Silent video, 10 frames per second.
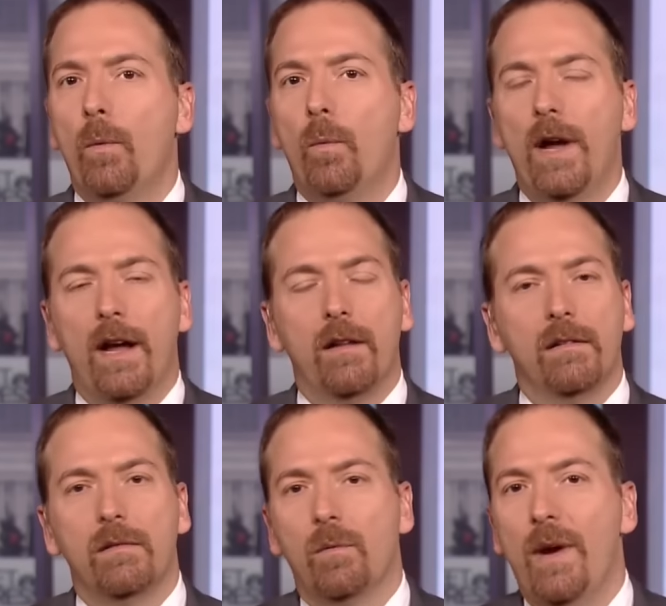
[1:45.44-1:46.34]

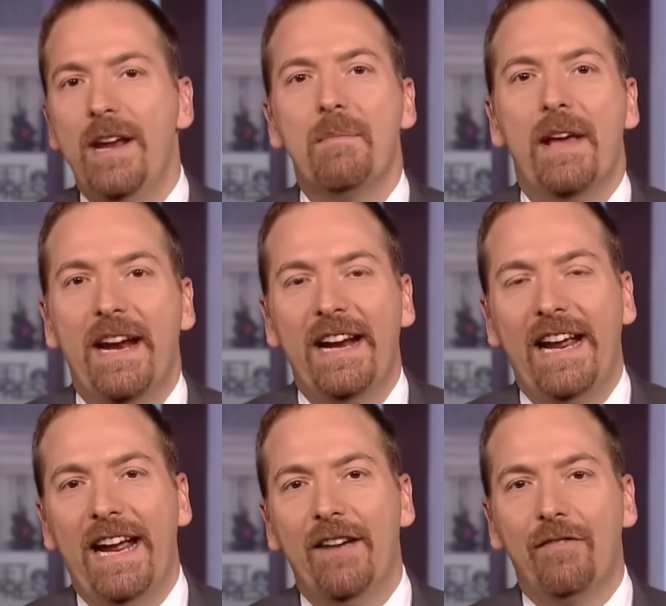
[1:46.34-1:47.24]
well, wait a minute,
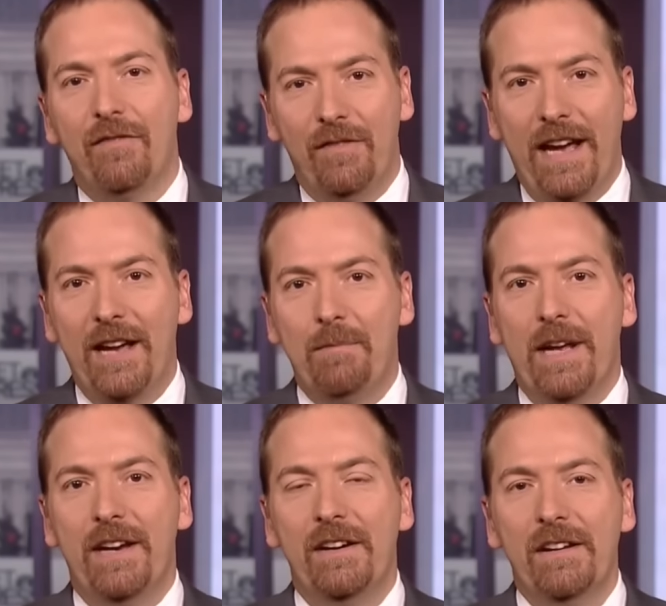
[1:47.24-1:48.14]
if they had
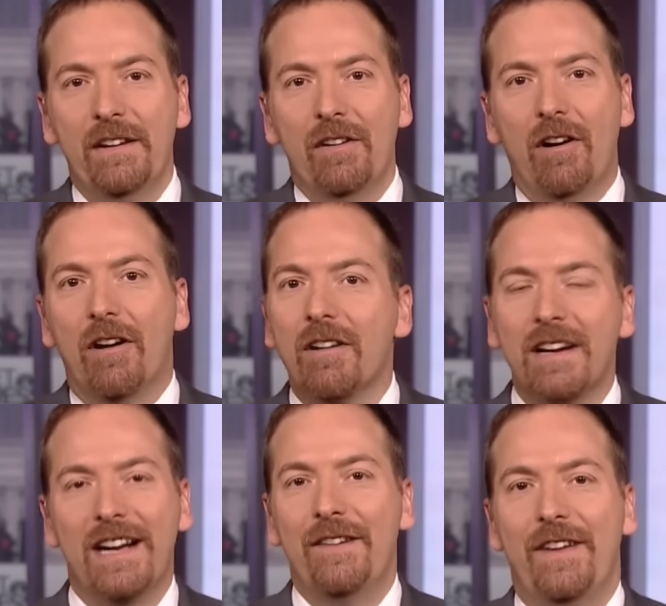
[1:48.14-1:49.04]
been
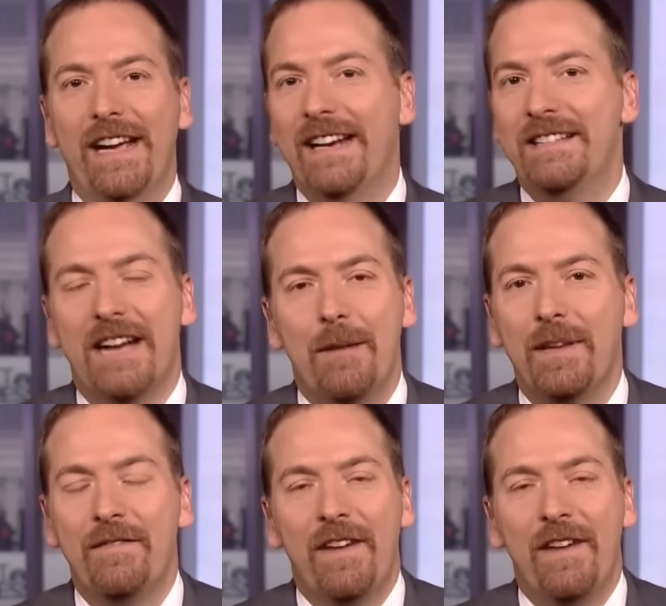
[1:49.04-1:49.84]
archiving in a timely